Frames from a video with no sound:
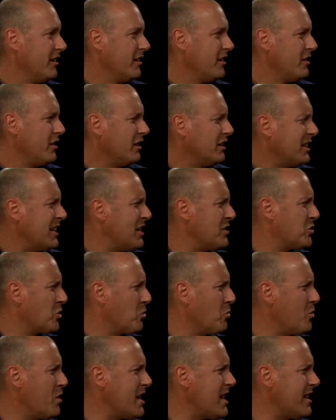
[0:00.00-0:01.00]
The leads are
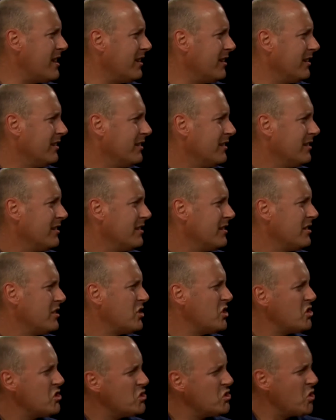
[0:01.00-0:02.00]
weak.
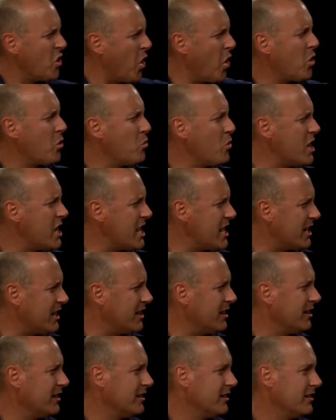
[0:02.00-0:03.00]
You're weak.